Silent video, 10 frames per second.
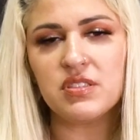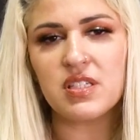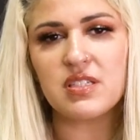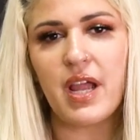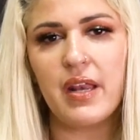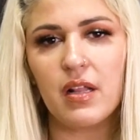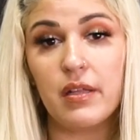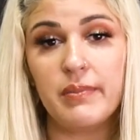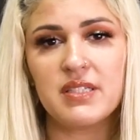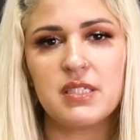to sign it a
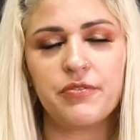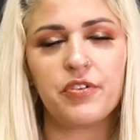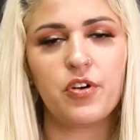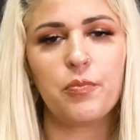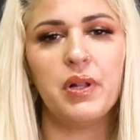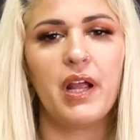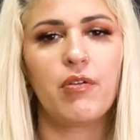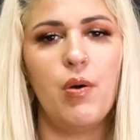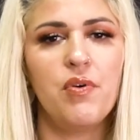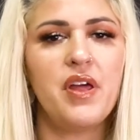little bit different or play
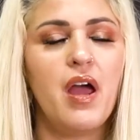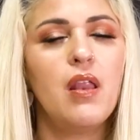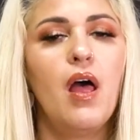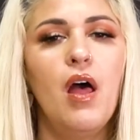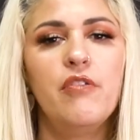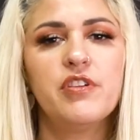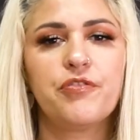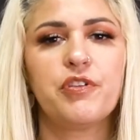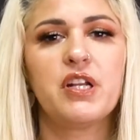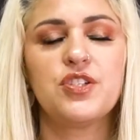around with that, feel
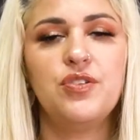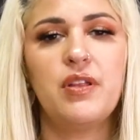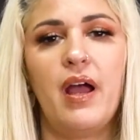free to do